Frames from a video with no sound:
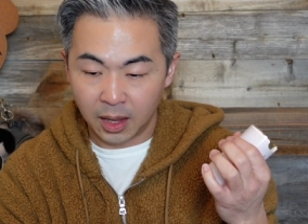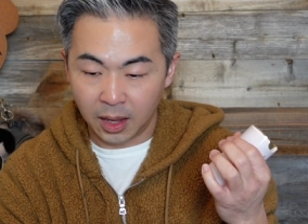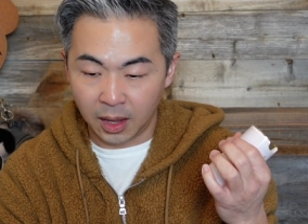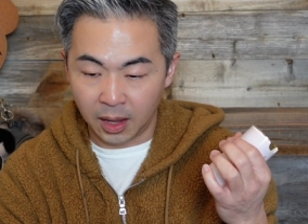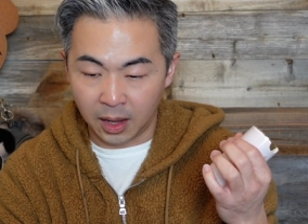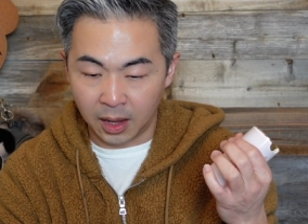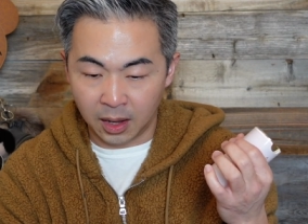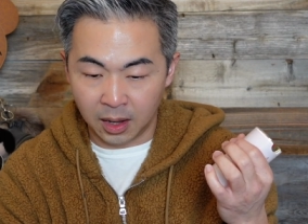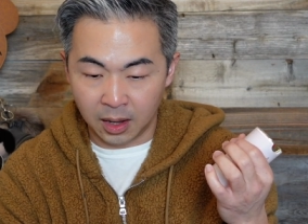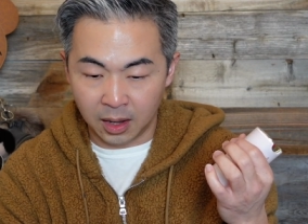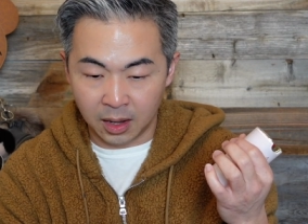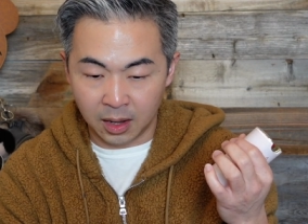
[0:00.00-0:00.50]

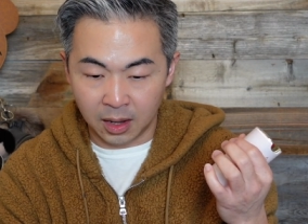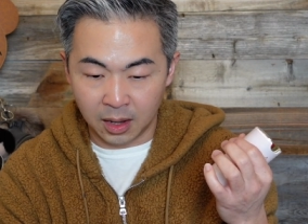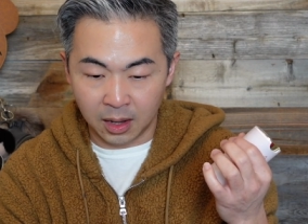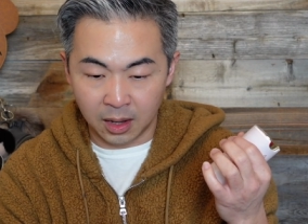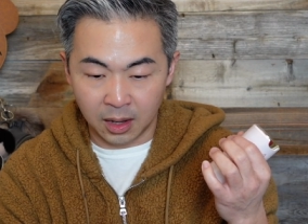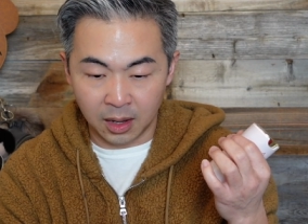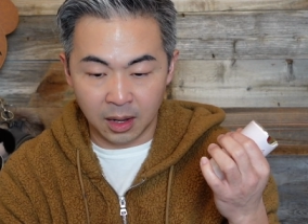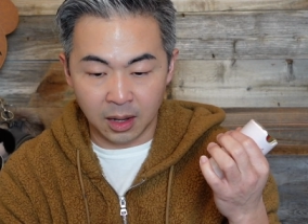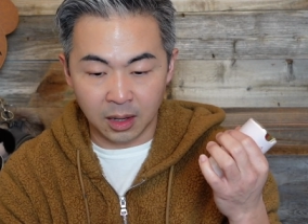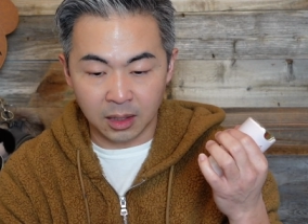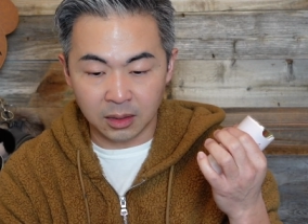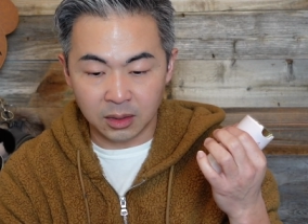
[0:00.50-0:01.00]

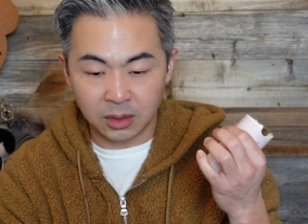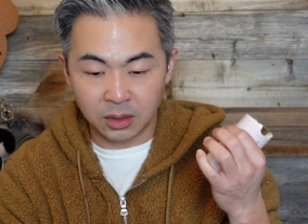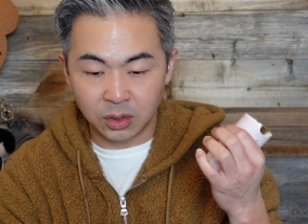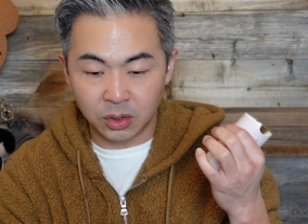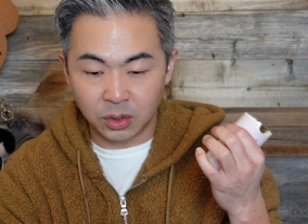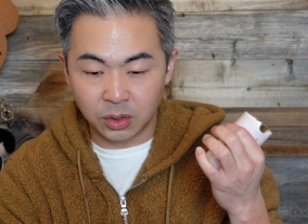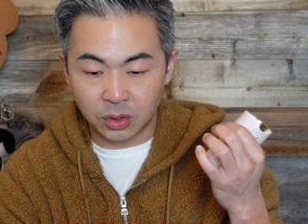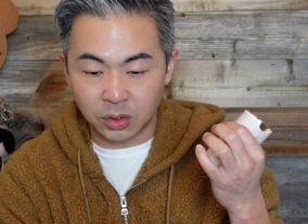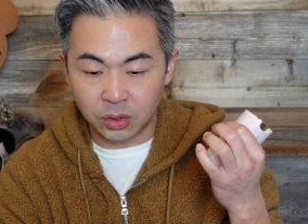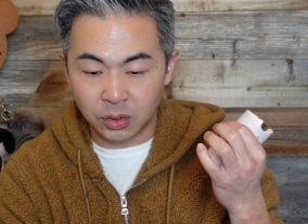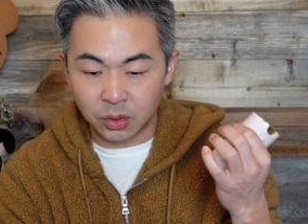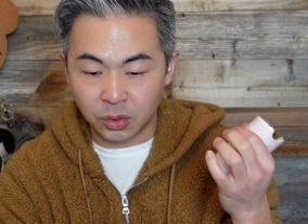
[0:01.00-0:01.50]
Uh,
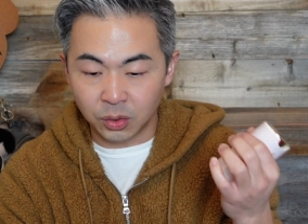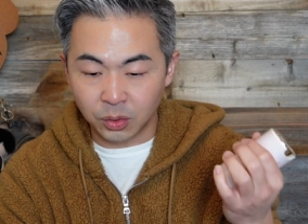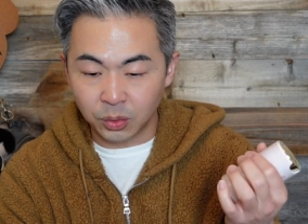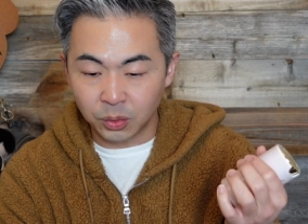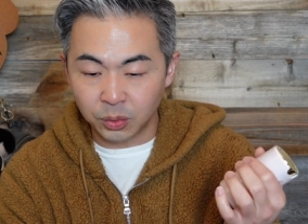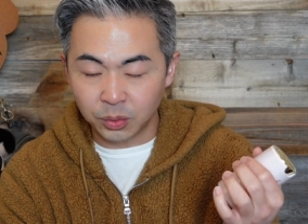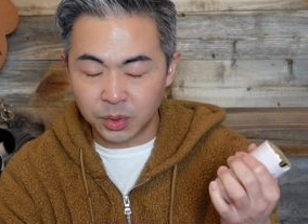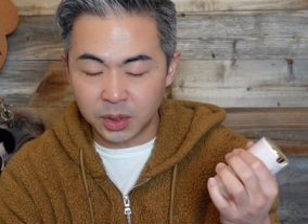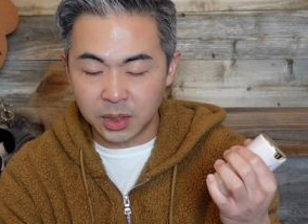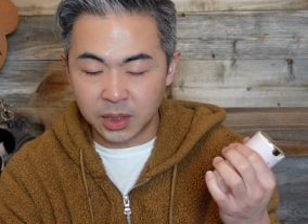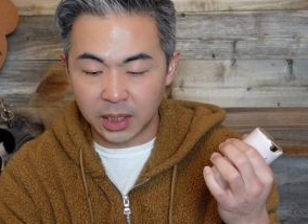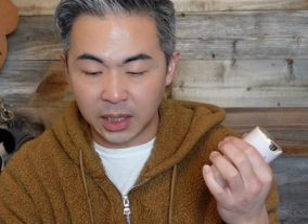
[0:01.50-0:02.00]

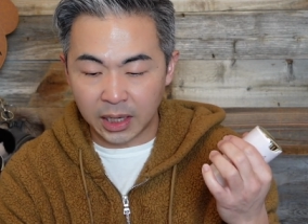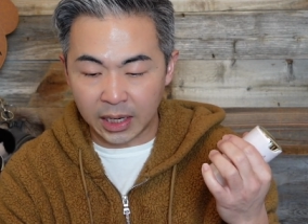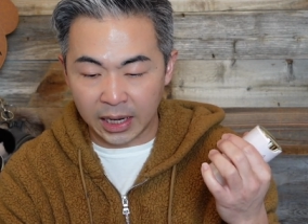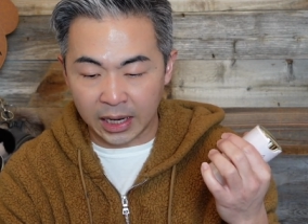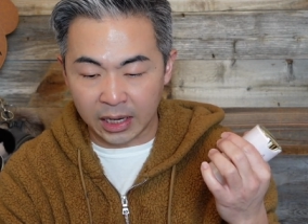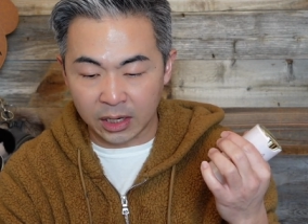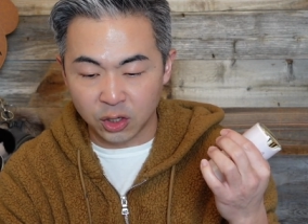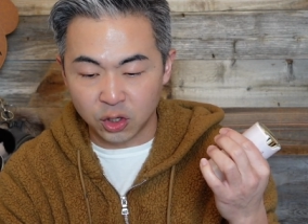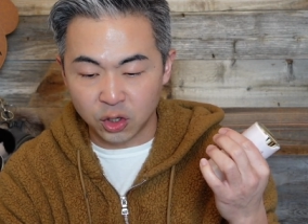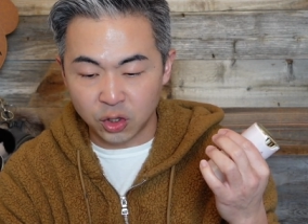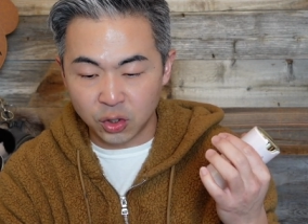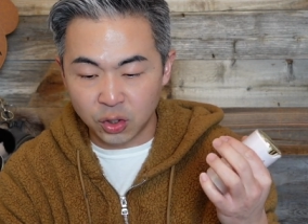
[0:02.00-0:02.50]
soothe
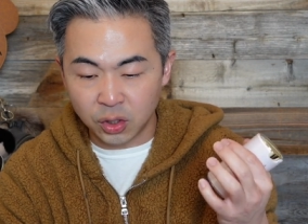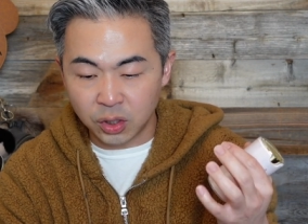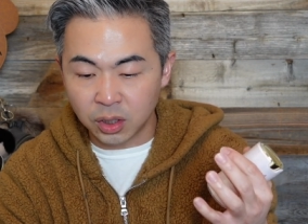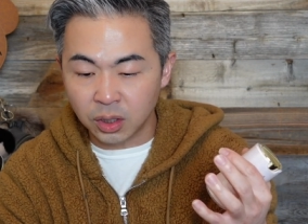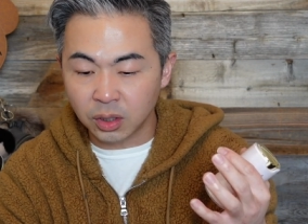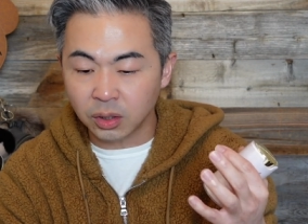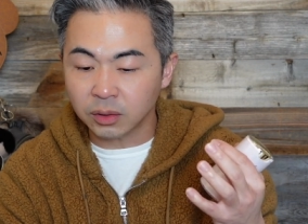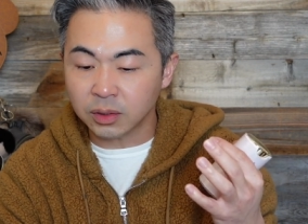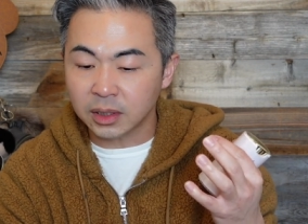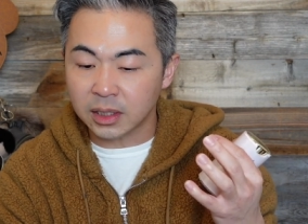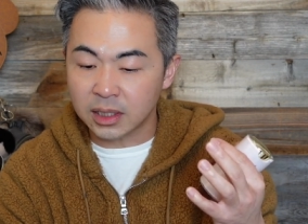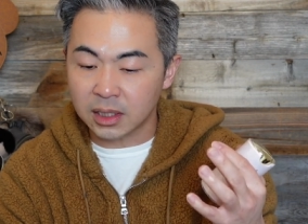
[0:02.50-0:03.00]
and
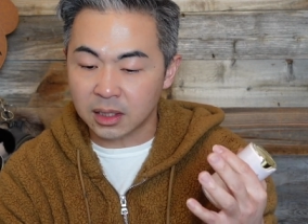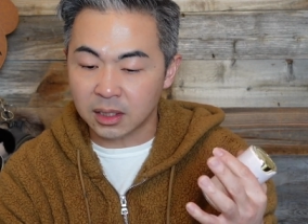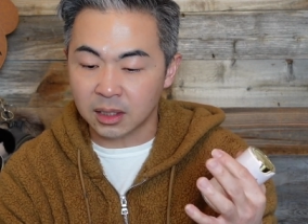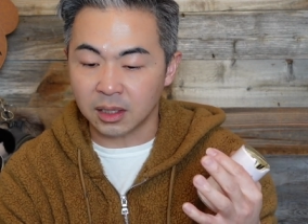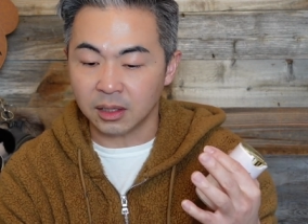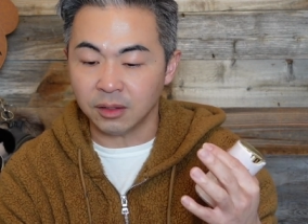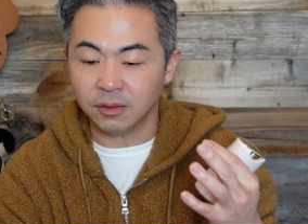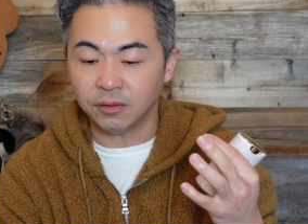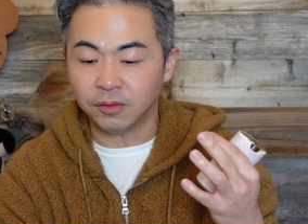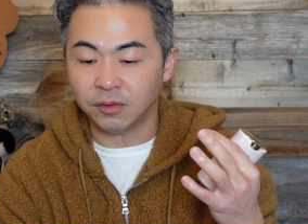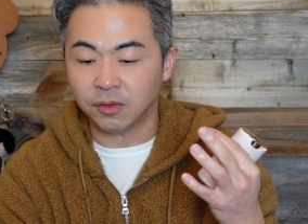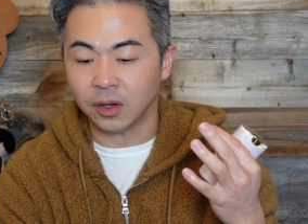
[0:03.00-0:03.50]
shield the
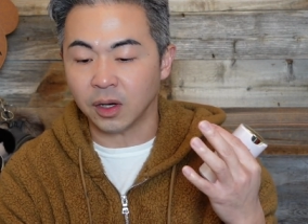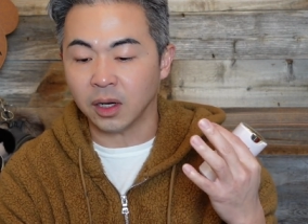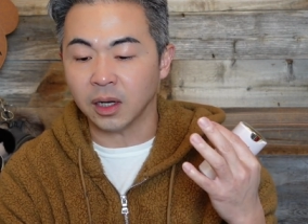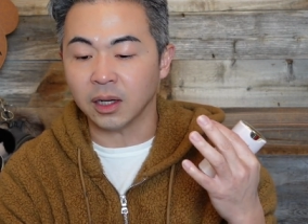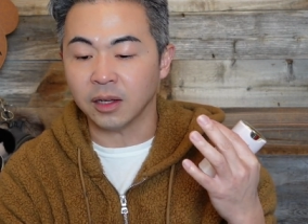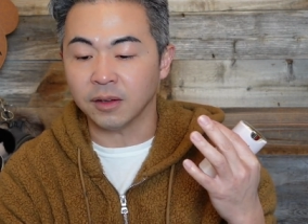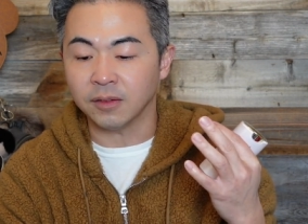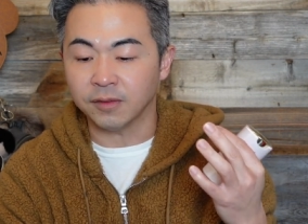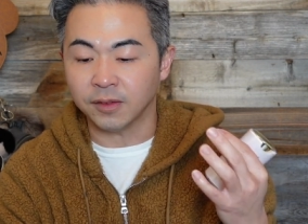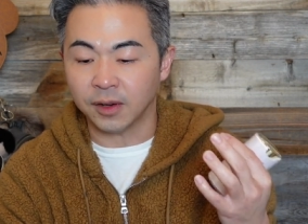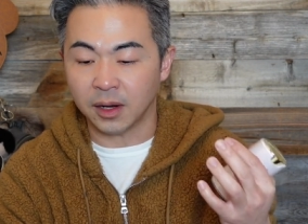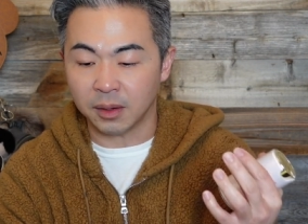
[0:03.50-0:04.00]
skin from
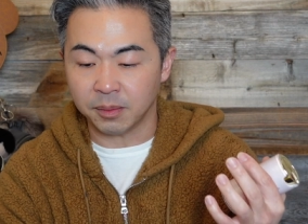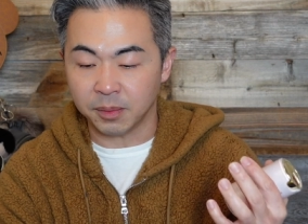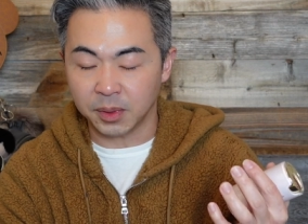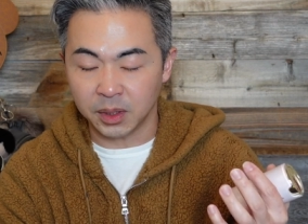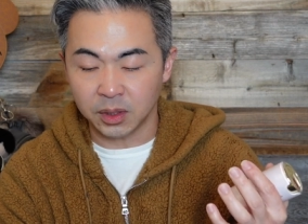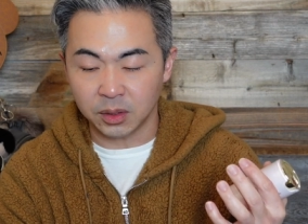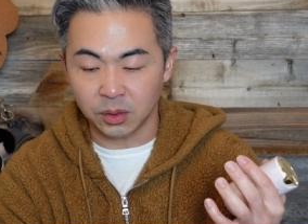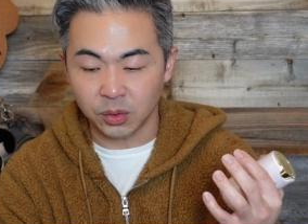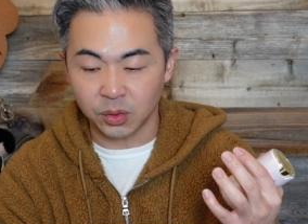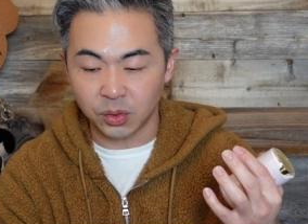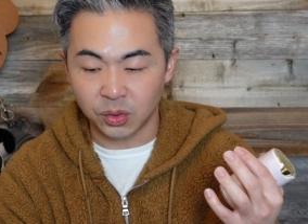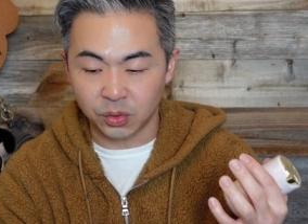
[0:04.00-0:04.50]

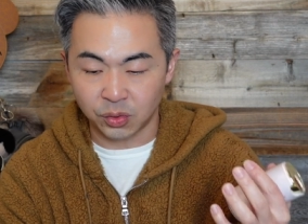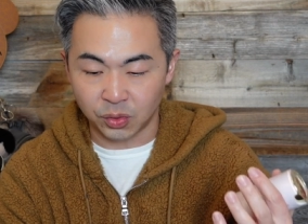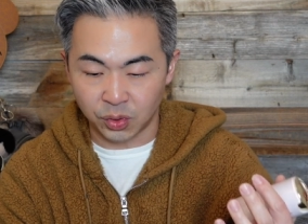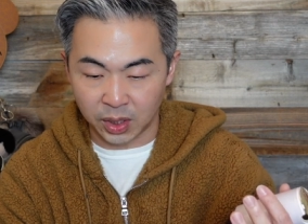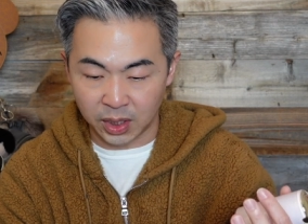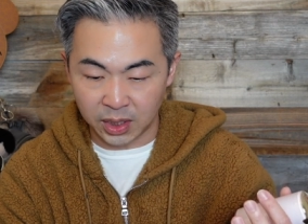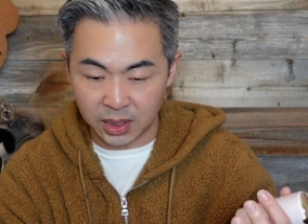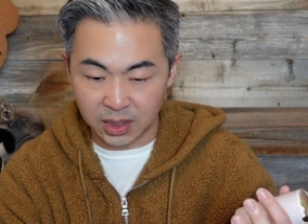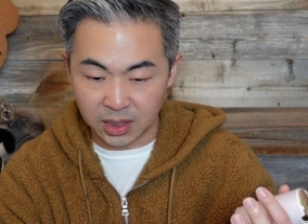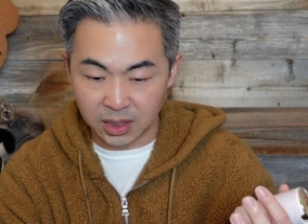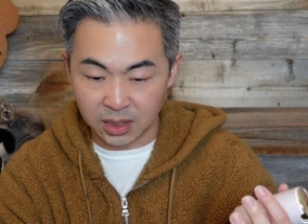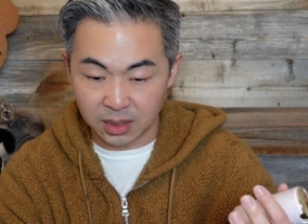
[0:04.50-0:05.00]
environmental
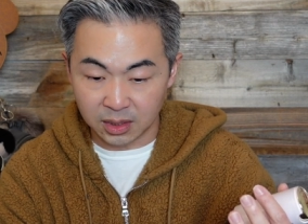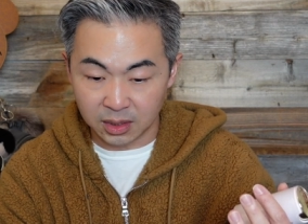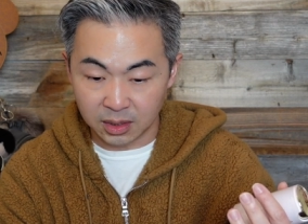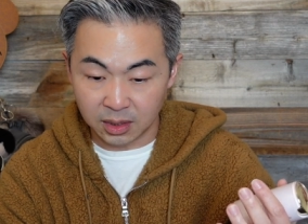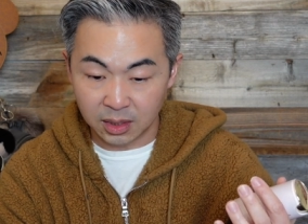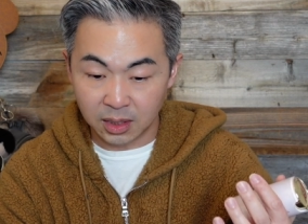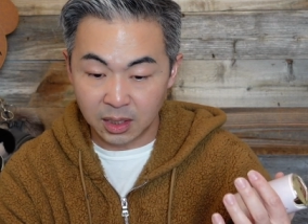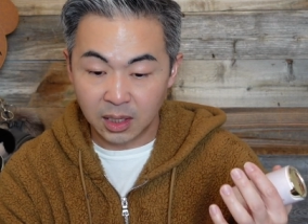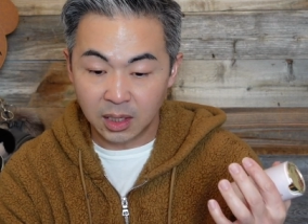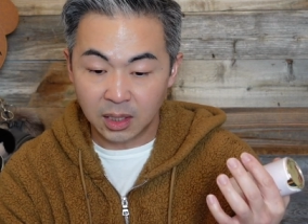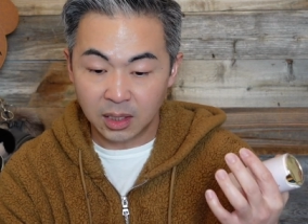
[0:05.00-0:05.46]
stress,